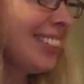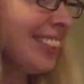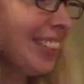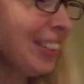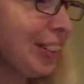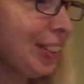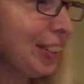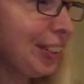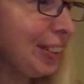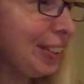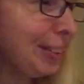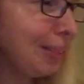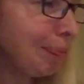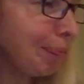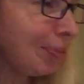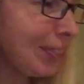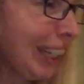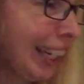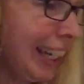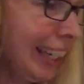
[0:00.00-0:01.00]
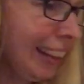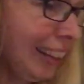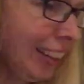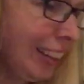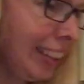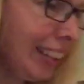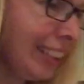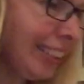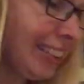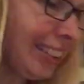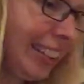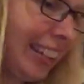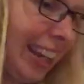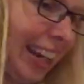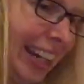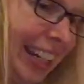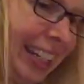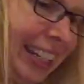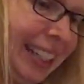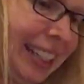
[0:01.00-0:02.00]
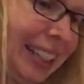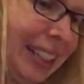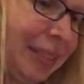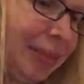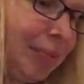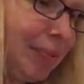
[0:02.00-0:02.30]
so it looks like